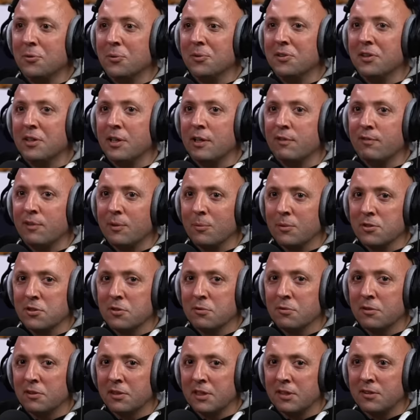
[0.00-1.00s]
wouldn't it, if it was
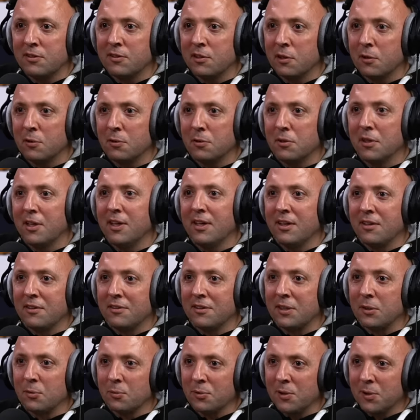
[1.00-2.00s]
a really dull
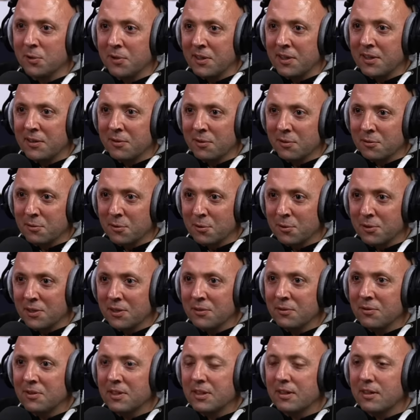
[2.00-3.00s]
0-0 at Elland Road. I
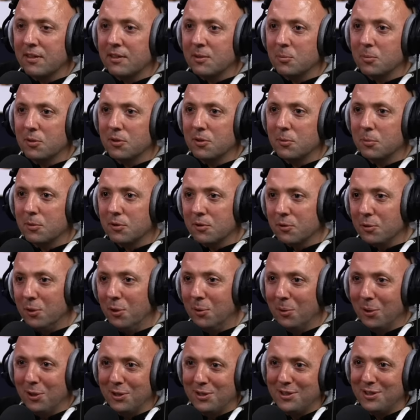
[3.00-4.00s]
don't think anybody would know
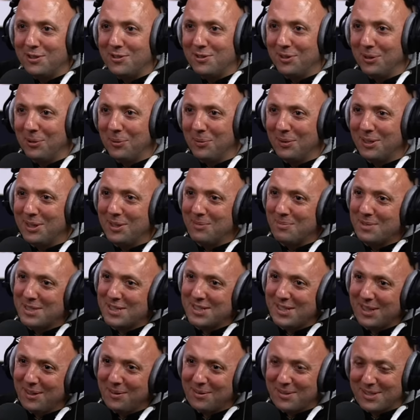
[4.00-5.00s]
what to do with
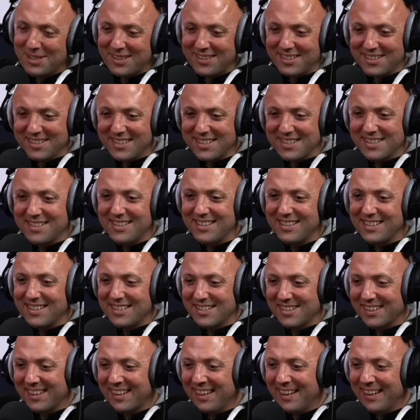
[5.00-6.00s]
themselves, because it's just